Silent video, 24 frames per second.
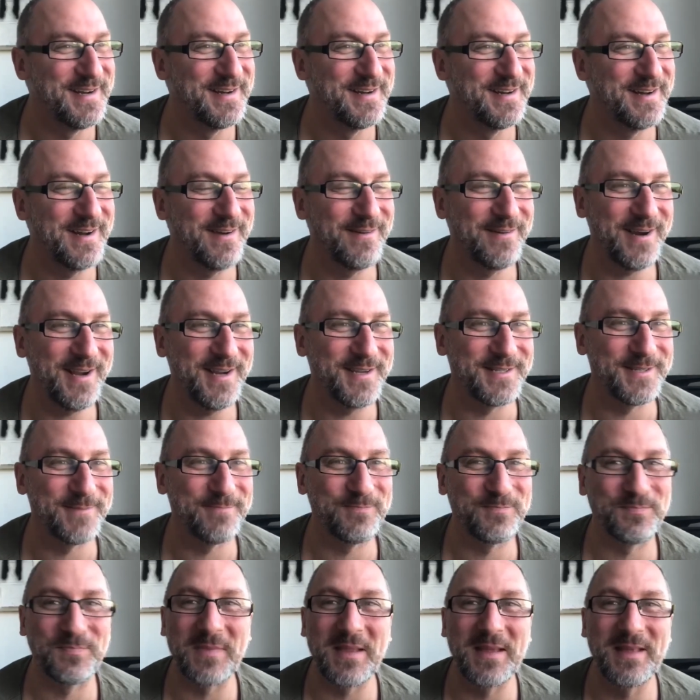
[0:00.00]
All right.
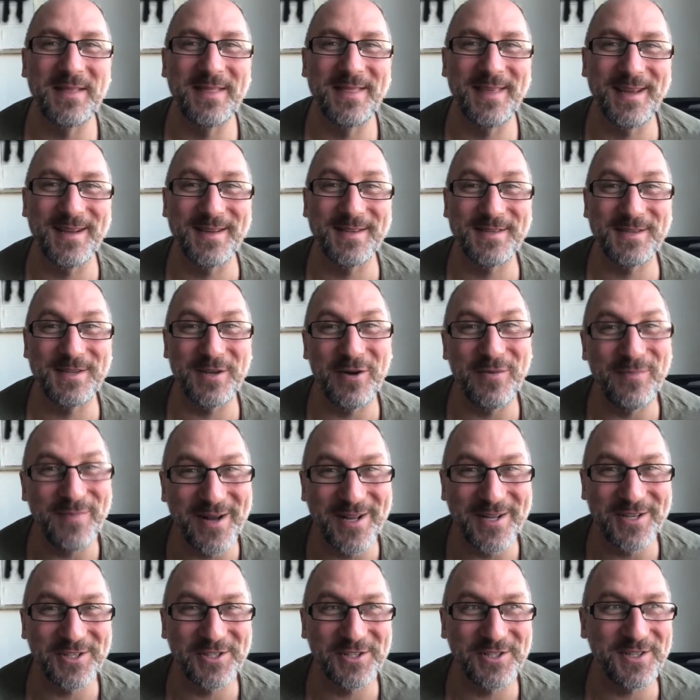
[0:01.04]
Thanks so
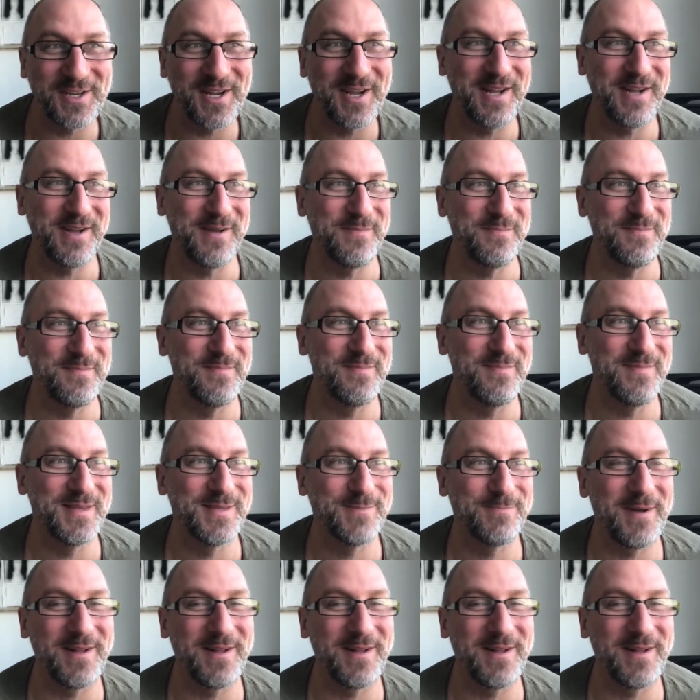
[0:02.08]
much, Ms.